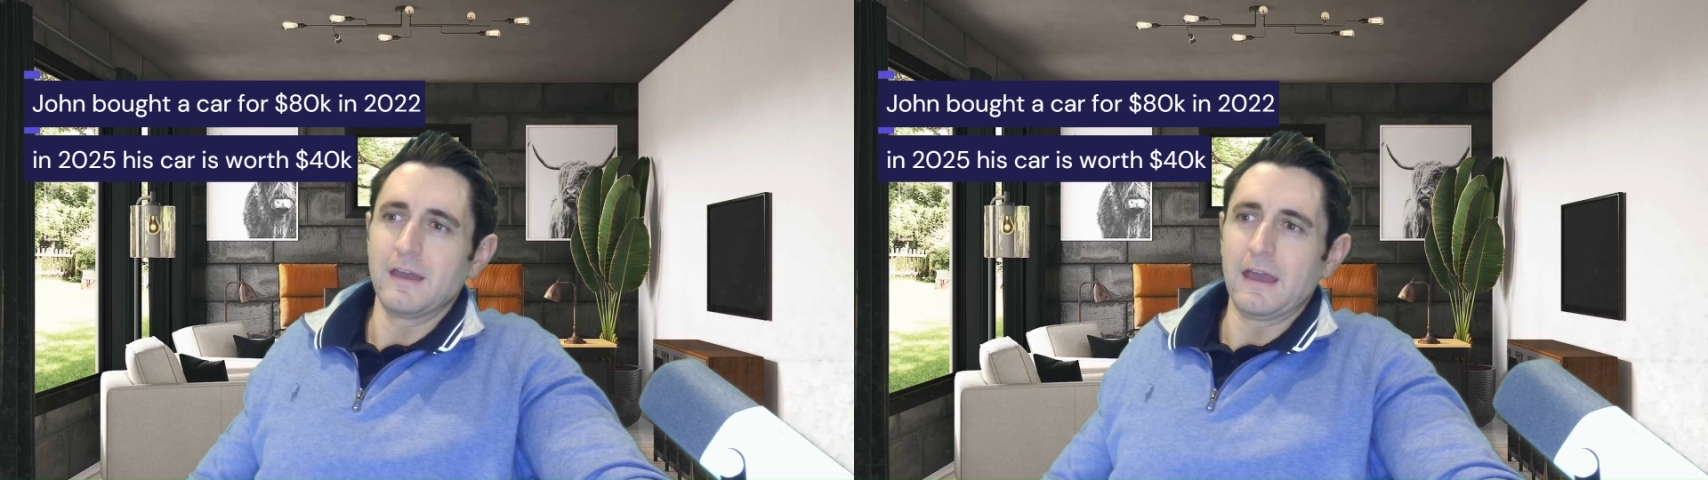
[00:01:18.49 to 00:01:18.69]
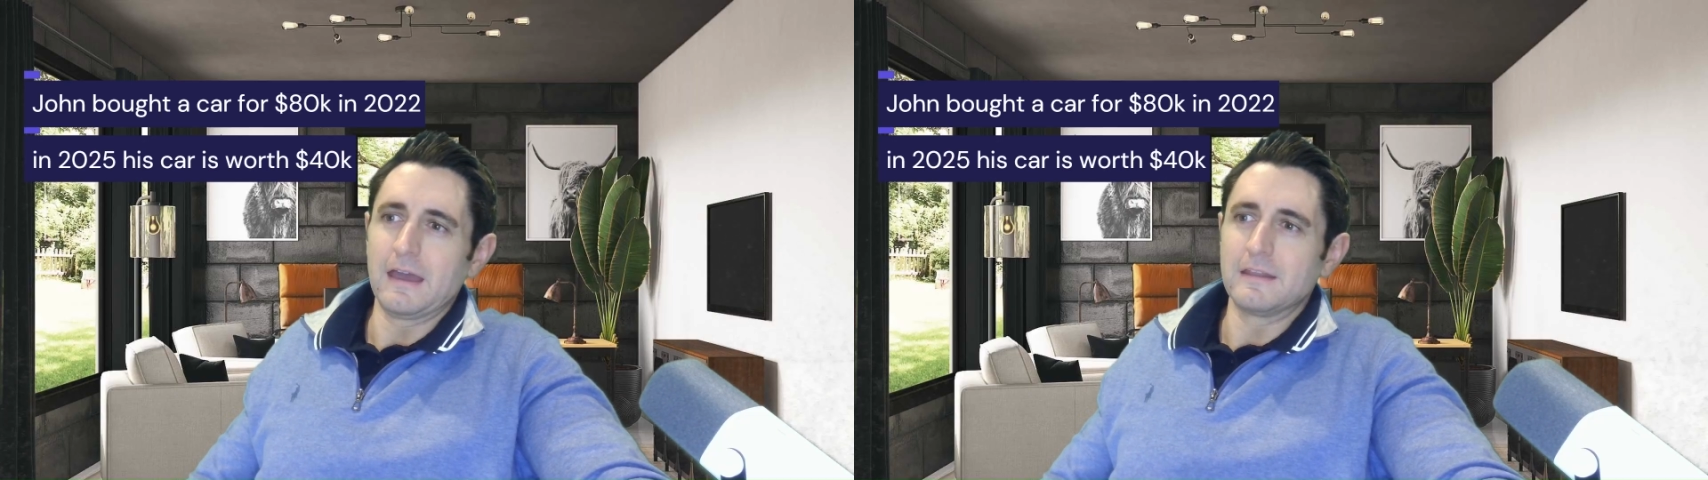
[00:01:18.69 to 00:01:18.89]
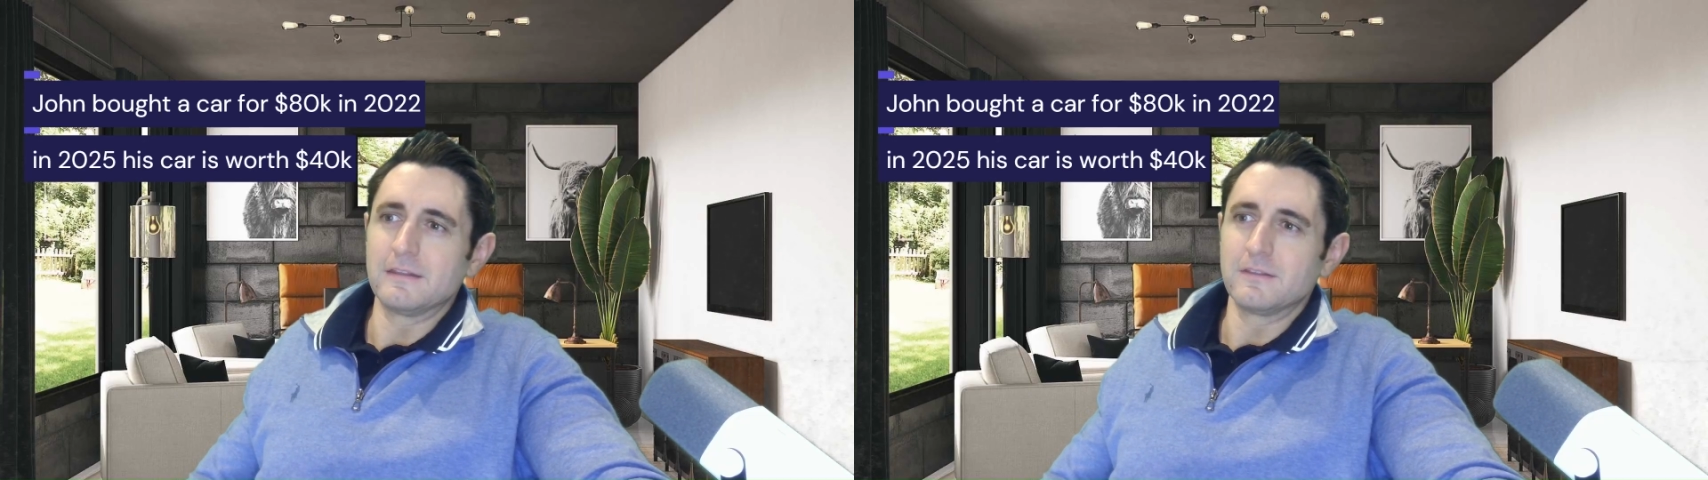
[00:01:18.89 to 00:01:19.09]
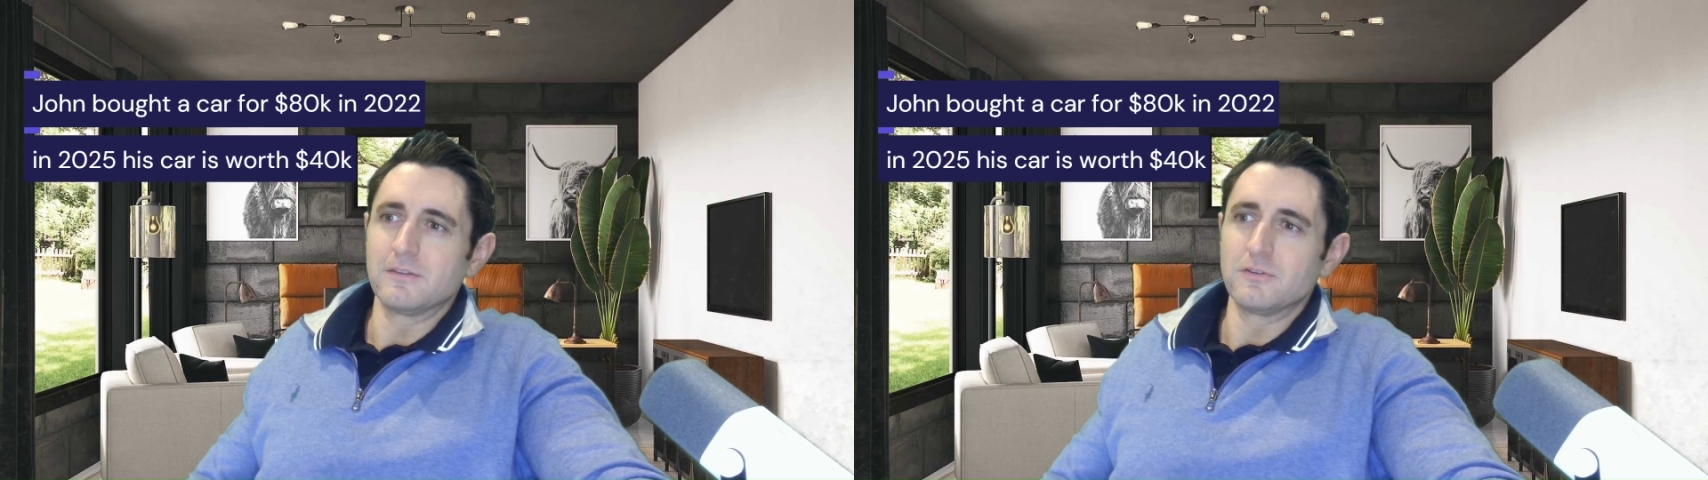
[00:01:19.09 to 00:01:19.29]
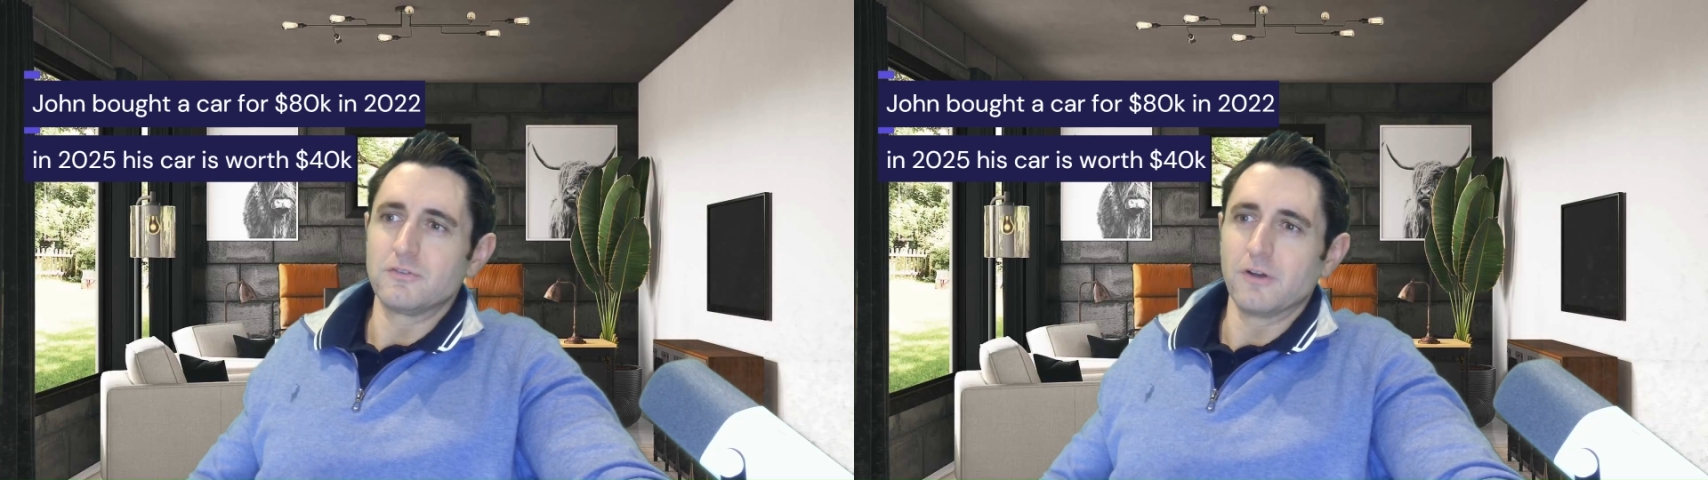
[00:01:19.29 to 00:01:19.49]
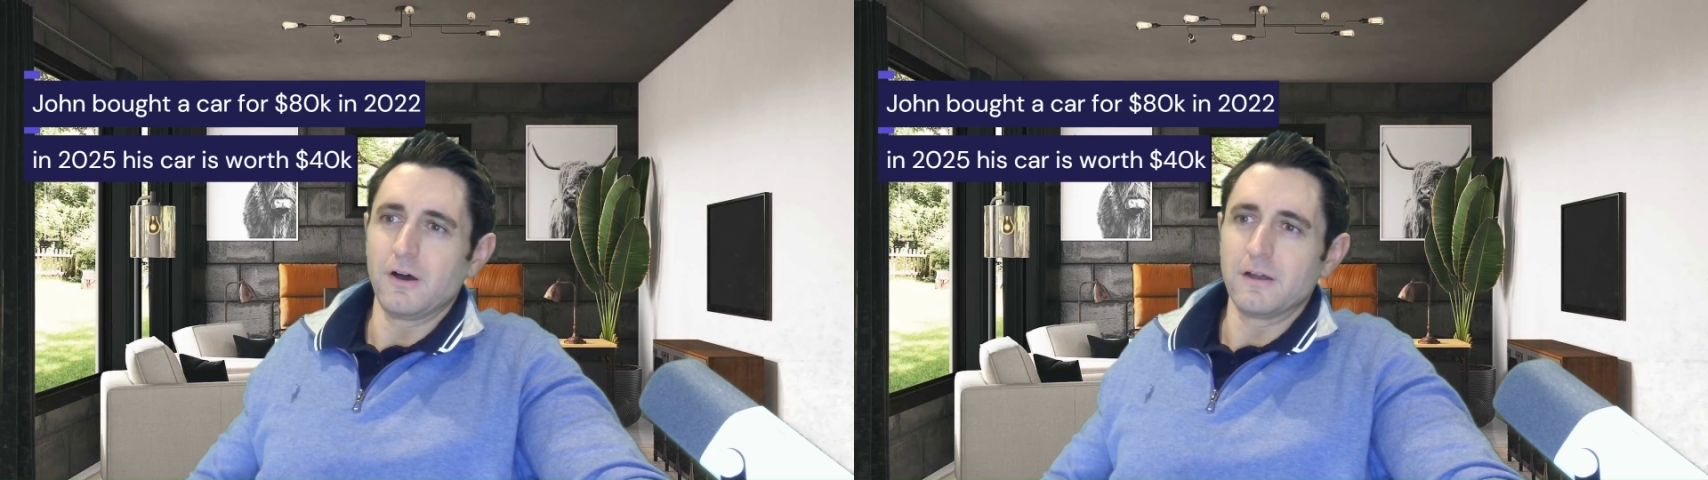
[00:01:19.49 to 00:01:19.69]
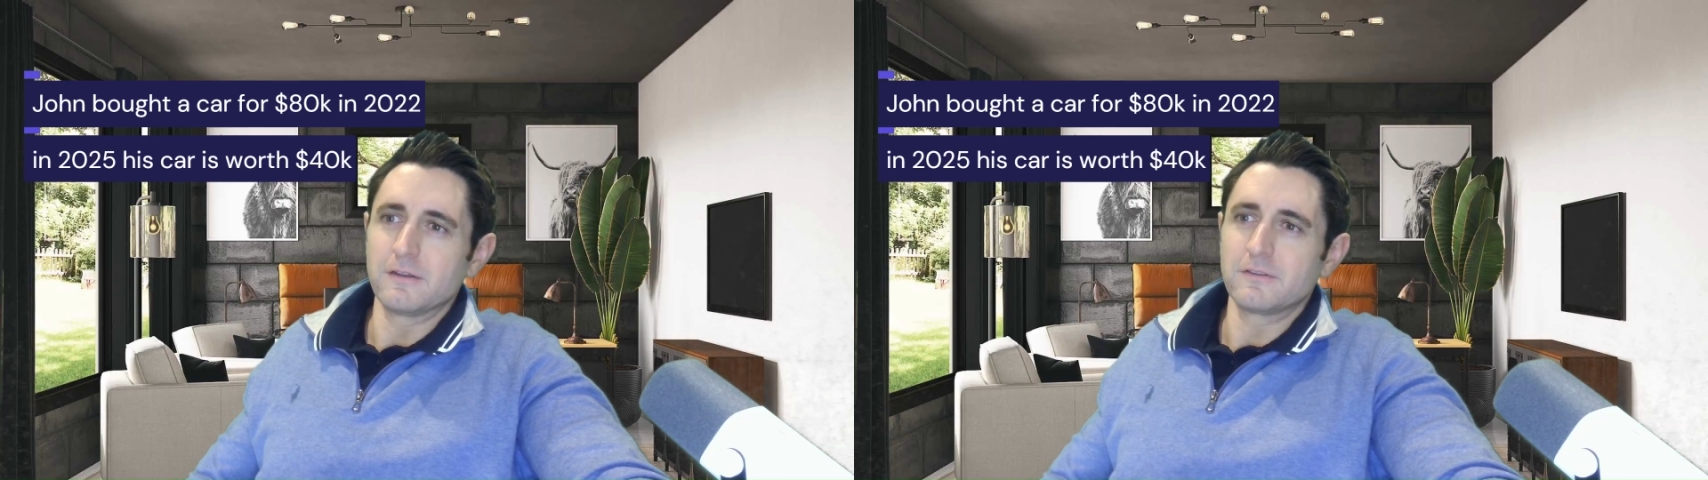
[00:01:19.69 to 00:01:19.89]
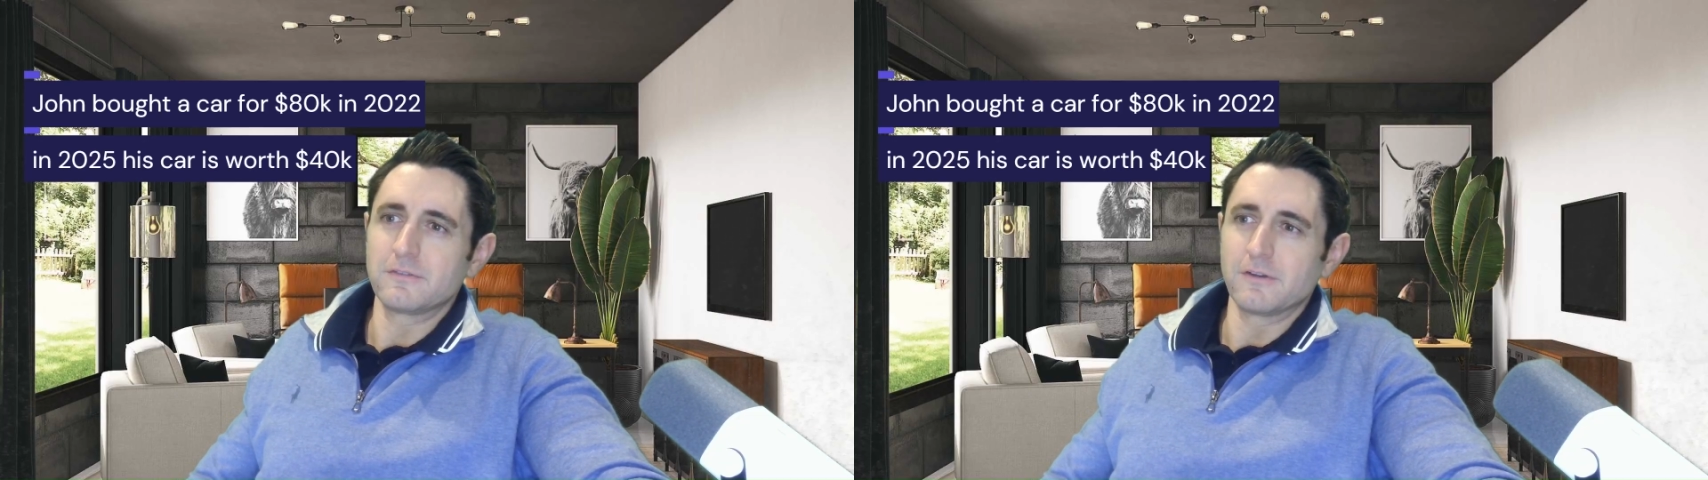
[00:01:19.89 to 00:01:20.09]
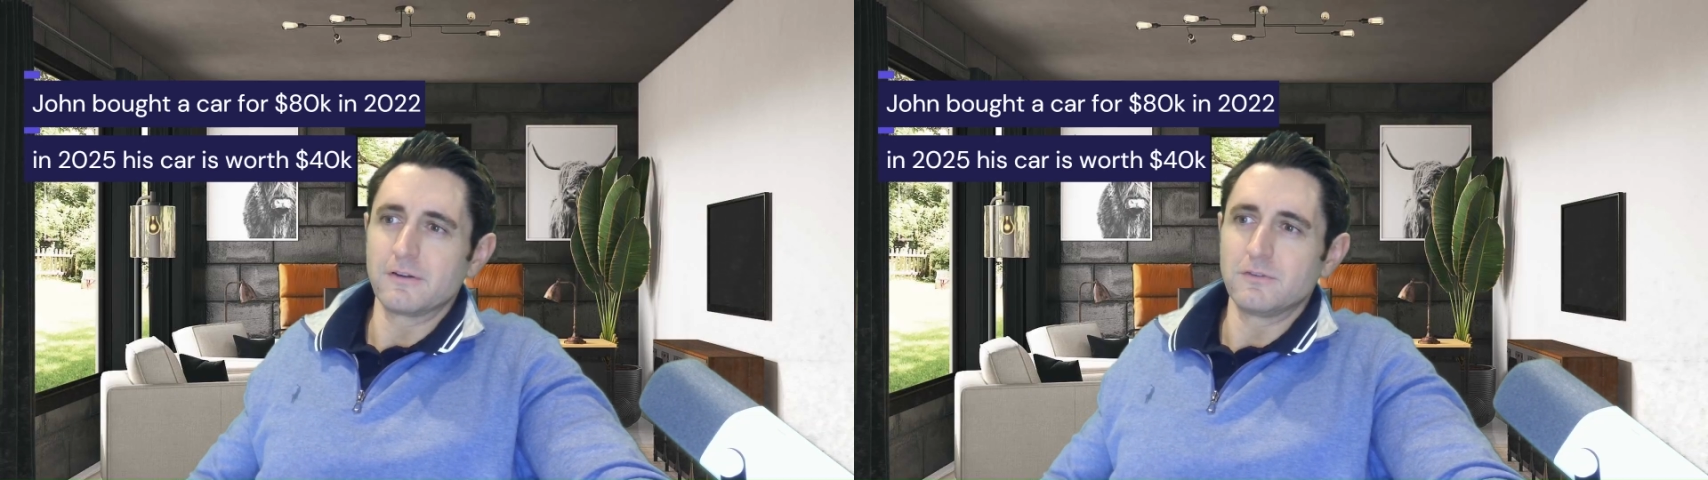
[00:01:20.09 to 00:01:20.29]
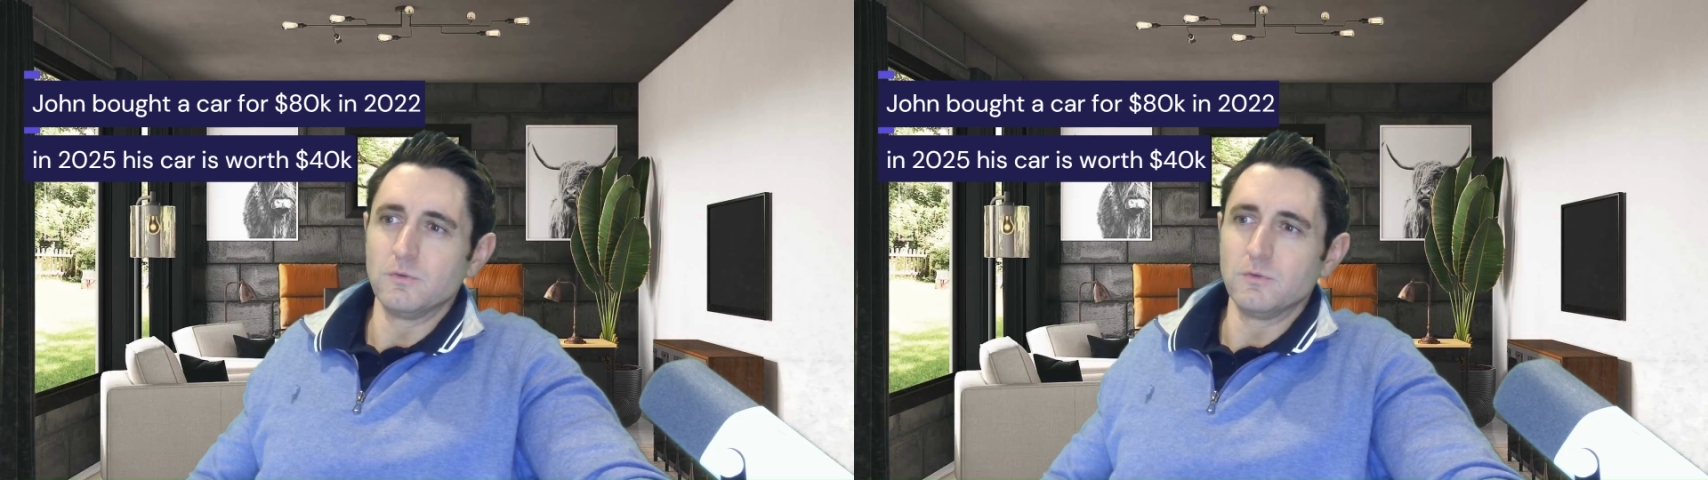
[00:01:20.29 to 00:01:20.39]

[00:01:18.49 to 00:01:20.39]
and John starts